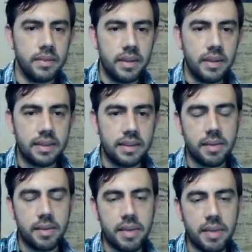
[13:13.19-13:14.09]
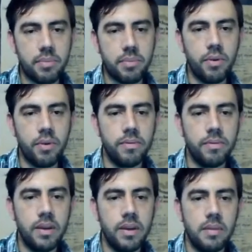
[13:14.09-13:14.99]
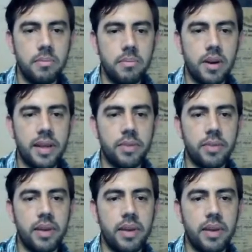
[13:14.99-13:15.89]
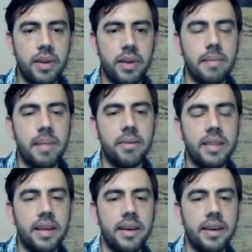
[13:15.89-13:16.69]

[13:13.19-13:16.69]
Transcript: It's intermediate move, but eventually the pawn there.